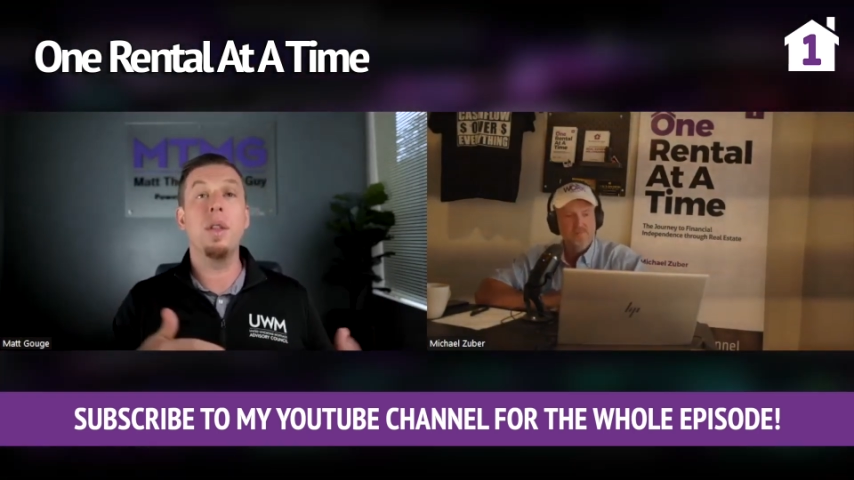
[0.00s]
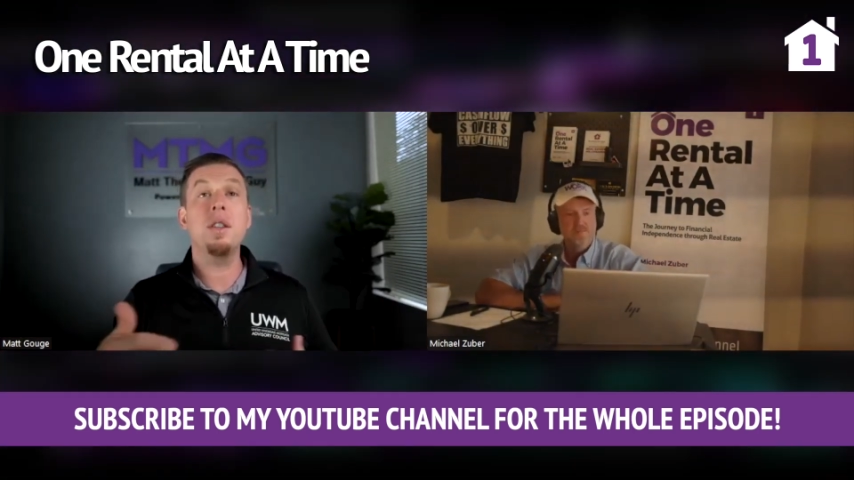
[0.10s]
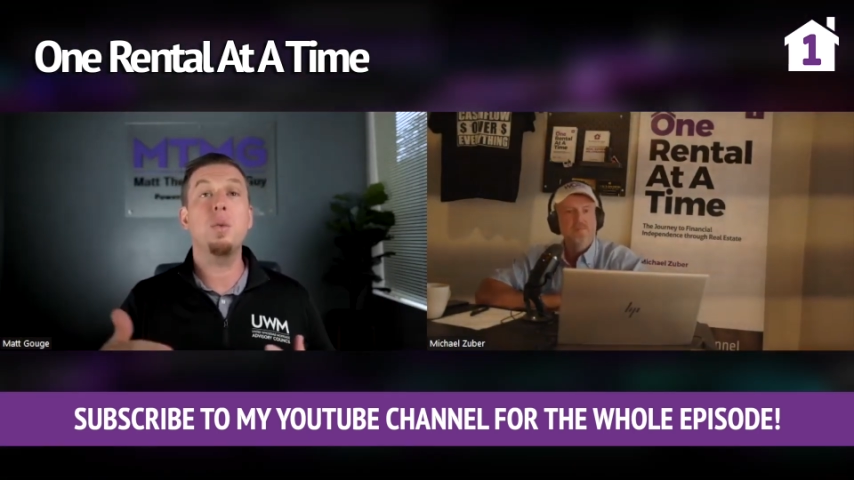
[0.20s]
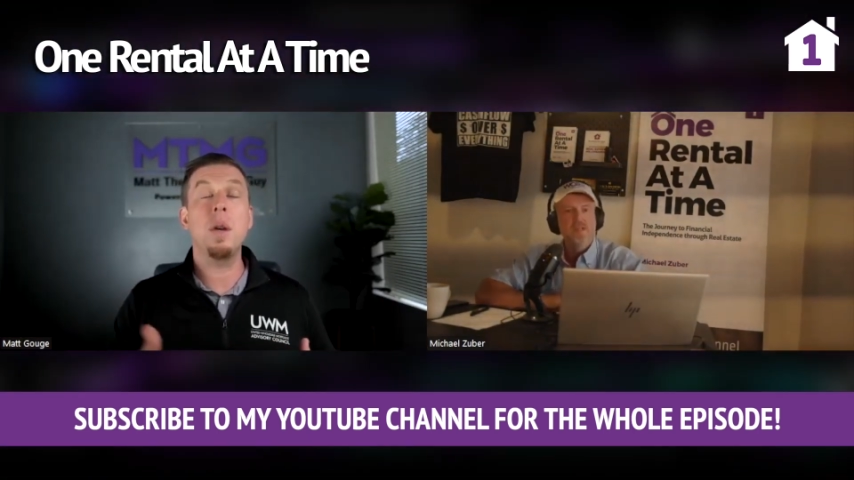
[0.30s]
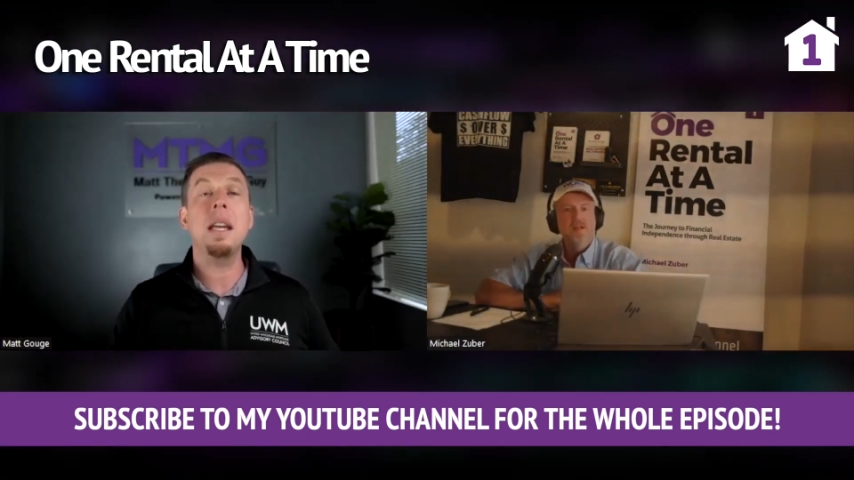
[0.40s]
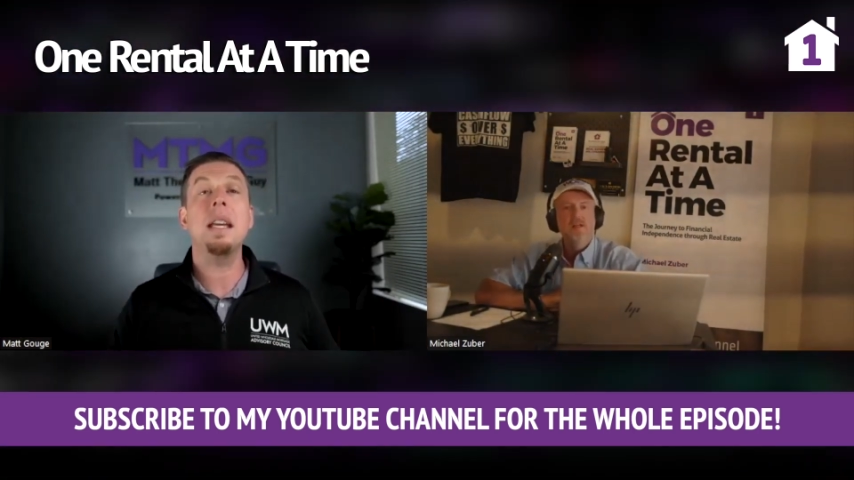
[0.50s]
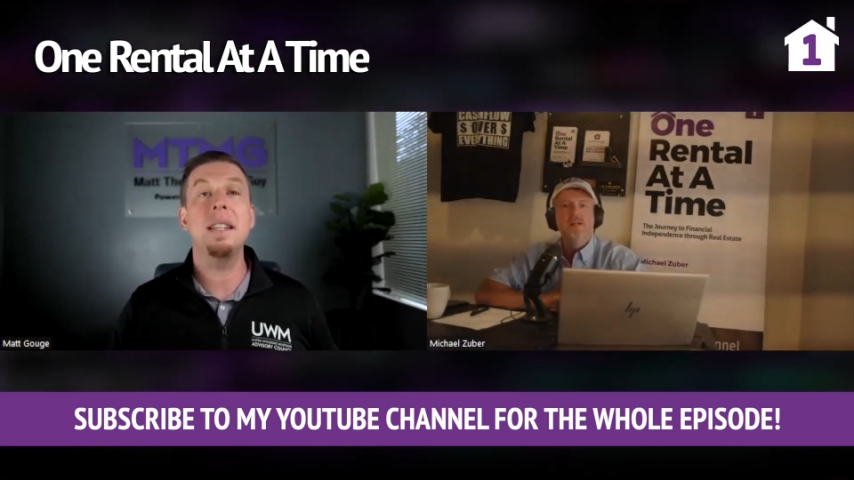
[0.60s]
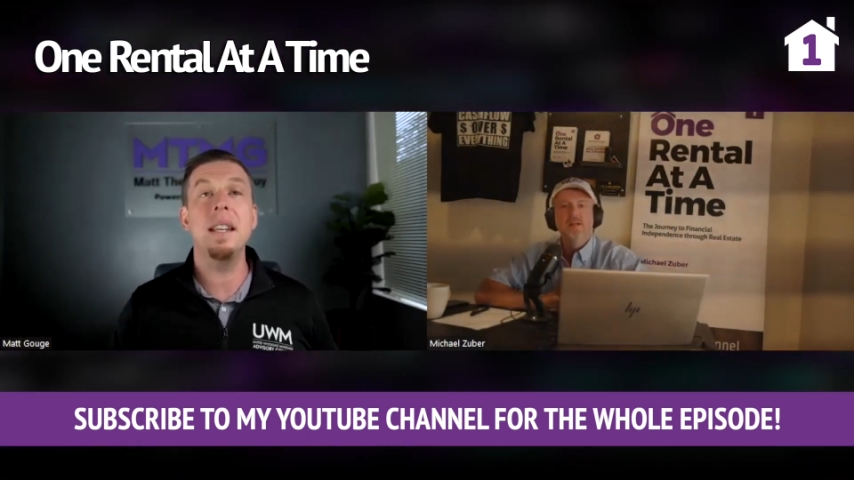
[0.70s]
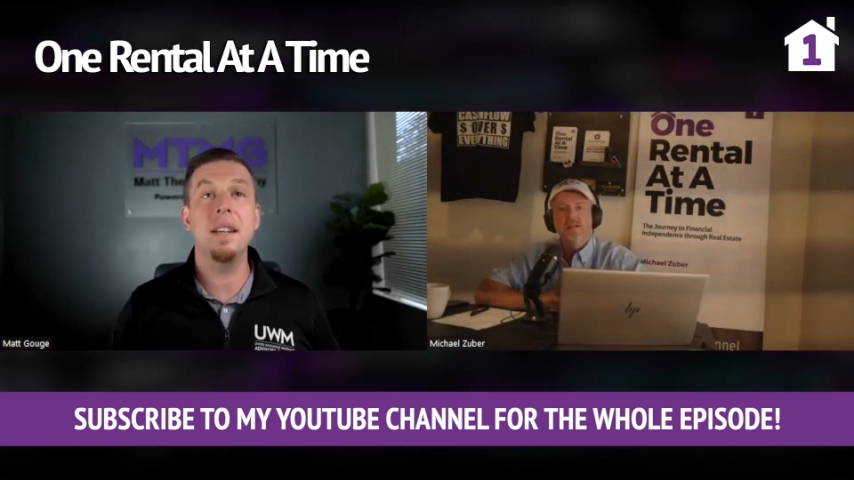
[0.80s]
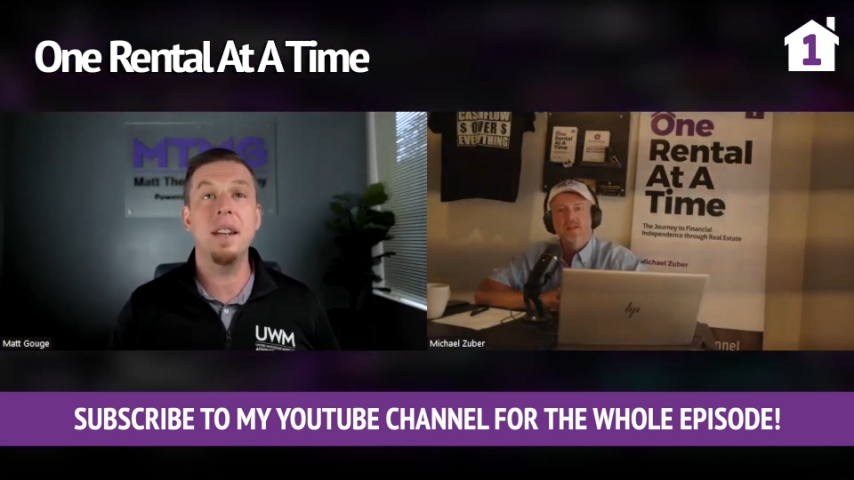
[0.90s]
This week it
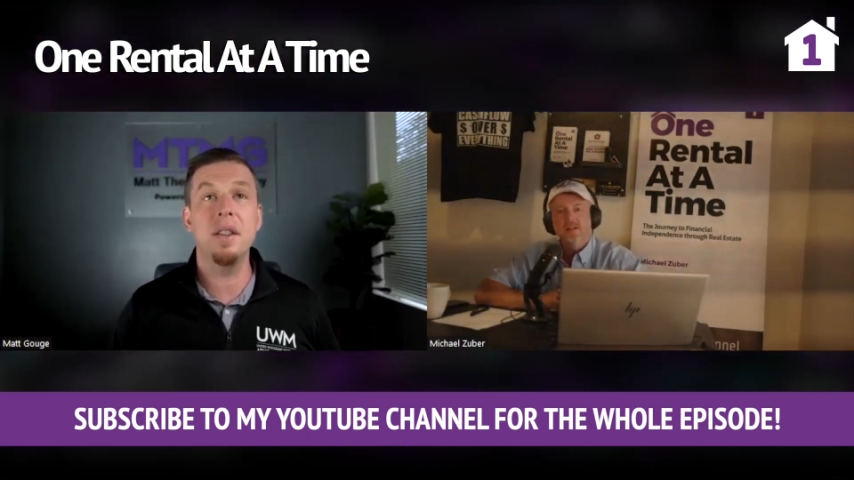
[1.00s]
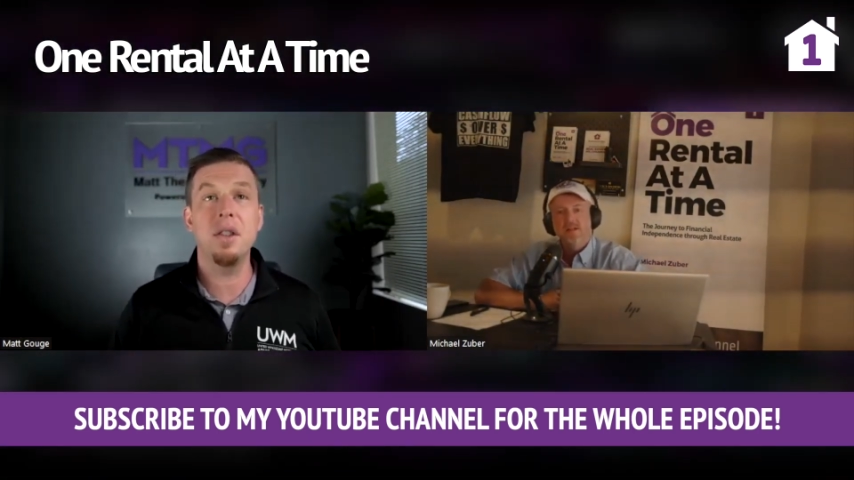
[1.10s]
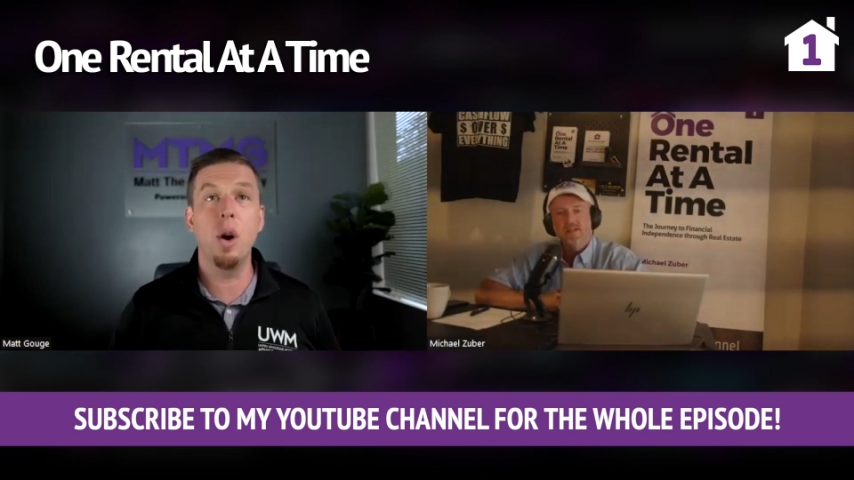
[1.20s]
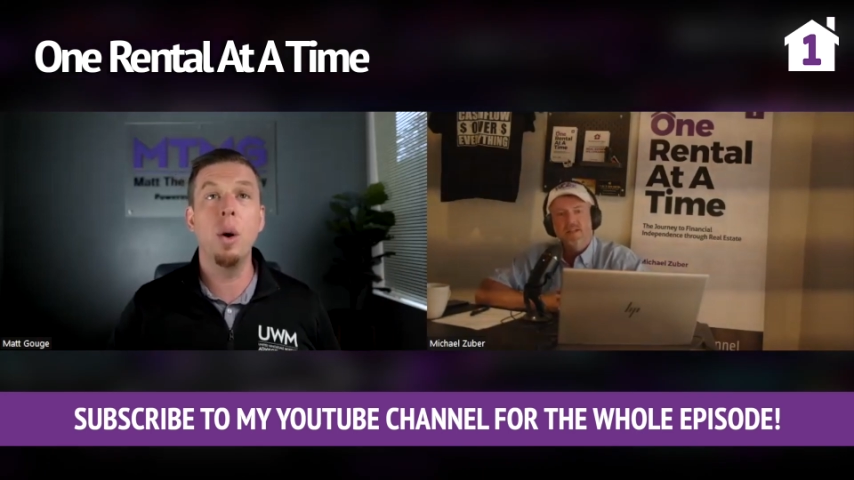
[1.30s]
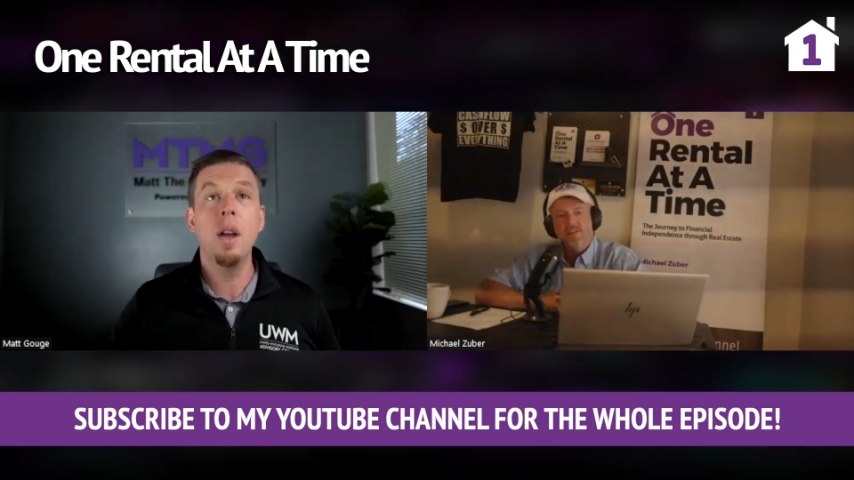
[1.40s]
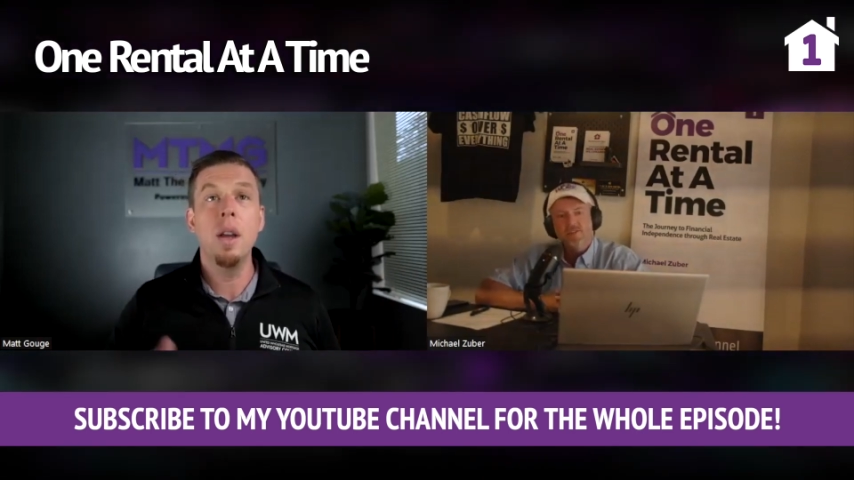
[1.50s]
didn't. And so,